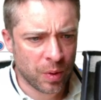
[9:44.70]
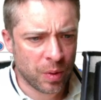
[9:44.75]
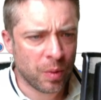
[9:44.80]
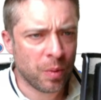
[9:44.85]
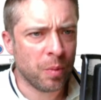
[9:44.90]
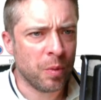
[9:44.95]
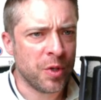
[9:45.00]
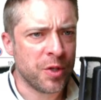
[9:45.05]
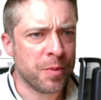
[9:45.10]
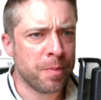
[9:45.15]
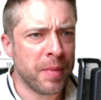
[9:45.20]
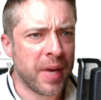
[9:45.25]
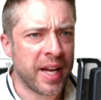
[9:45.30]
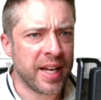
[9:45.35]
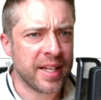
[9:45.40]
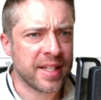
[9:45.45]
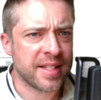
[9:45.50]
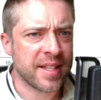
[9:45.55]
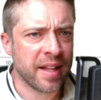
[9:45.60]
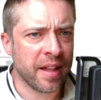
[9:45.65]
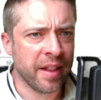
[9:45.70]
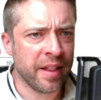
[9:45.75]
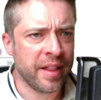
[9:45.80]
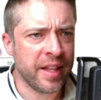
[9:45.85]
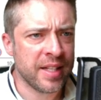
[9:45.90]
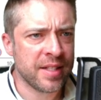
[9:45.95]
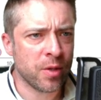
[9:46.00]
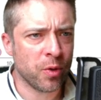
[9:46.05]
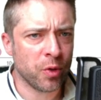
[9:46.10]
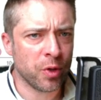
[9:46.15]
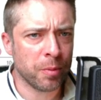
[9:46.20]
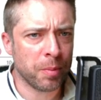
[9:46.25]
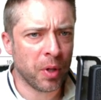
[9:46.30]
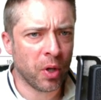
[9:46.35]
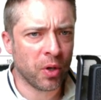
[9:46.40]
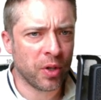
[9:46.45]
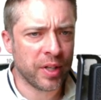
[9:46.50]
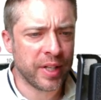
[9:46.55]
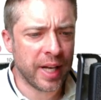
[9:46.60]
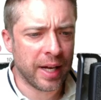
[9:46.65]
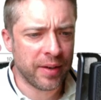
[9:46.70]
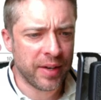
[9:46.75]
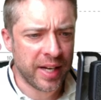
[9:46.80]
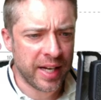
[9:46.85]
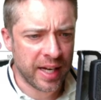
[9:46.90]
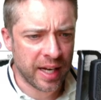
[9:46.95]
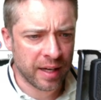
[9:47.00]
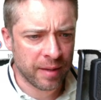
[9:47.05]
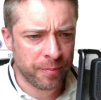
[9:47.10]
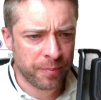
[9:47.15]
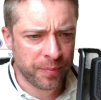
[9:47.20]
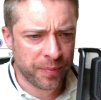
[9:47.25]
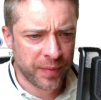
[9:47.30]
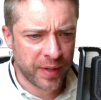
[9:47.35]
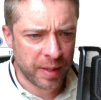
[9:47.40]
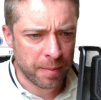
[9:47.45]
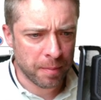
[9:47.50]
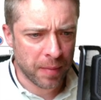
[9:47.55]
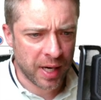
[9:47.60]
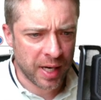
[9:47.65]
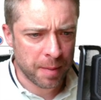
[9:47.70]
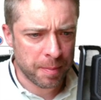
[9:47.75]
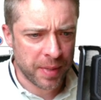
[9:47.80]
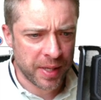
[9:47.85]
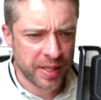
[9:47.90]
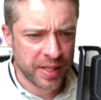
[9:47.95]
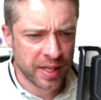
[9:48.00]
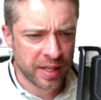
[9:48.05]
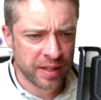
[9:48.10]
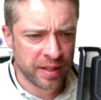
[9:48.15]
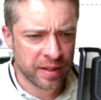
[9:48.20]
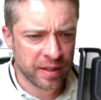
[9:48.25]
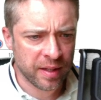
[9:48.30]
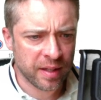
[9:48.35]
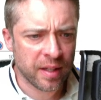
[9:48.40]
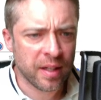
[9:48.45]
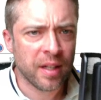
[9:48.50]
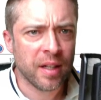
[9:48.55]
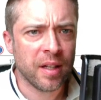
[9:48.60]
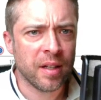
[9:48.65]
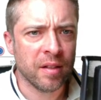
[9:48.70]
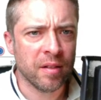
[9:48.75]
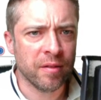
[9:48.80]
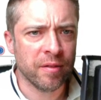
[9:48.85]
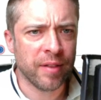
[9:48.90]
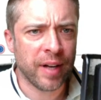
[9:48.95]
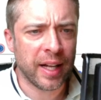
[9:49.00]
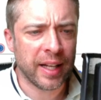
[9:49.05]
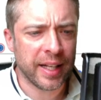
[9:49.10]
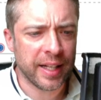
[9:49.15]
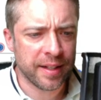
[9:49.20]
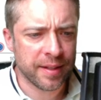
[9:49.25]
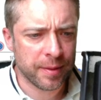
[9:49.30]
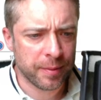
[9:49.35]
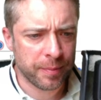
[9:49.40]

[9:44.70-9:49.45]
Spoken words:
Which makes this order block down here, in my opinion, valid.